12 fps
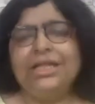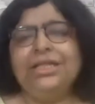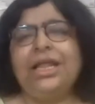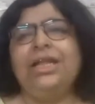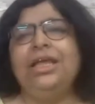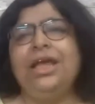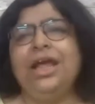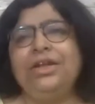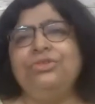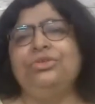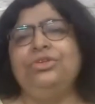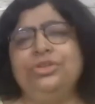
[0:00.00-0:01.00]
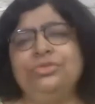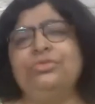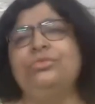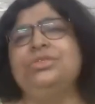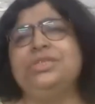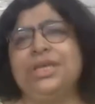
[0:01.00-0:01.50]
that he had to
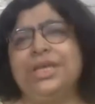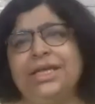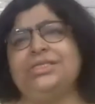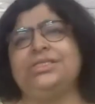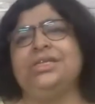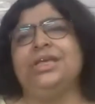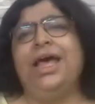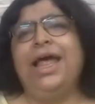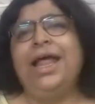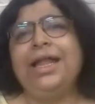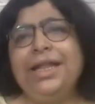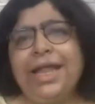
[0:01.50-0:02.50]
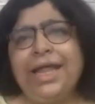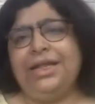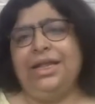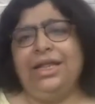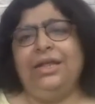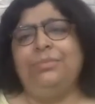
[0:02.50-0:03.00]
use his dead
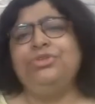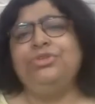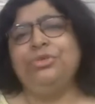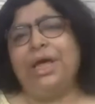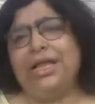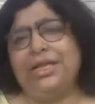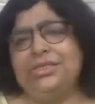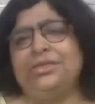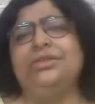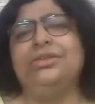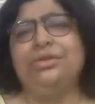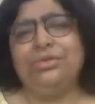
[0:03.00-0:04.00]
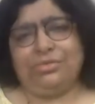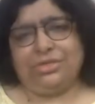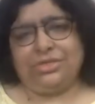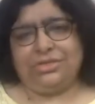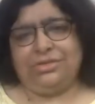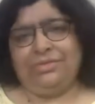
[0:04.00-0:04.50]
name to enter the court.
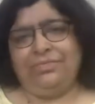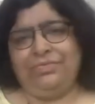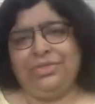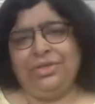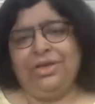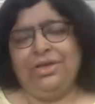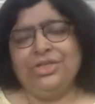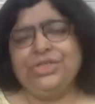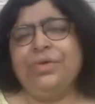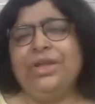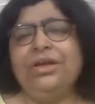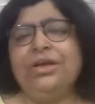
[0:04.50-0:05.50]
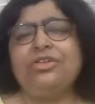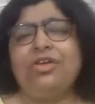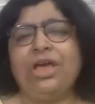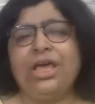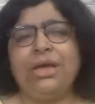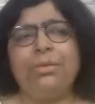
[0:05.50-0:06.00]
So when you're
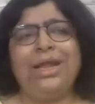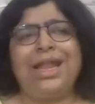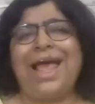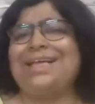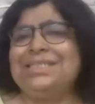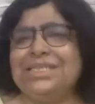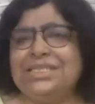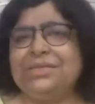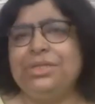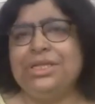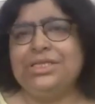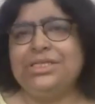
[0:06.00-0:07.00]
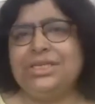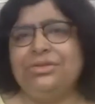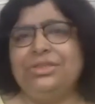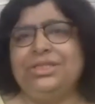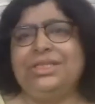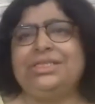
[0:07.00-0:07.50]
talking about accessibility,
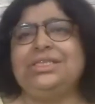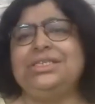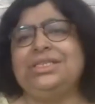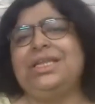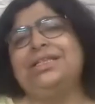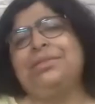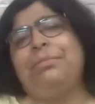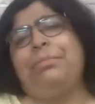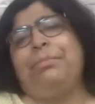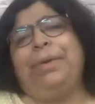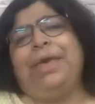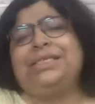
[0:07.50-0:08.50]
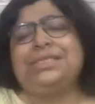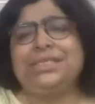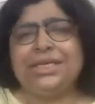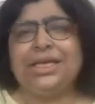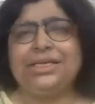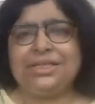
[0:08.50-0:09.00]
this is like the
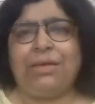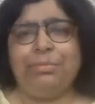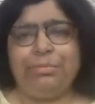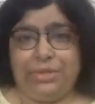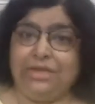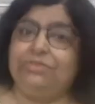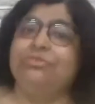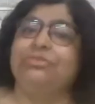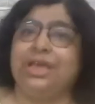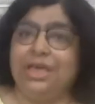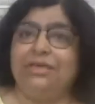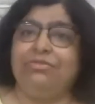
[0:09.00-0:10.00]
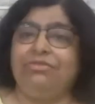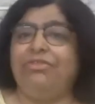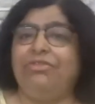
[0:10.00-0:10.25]
basic example I could give,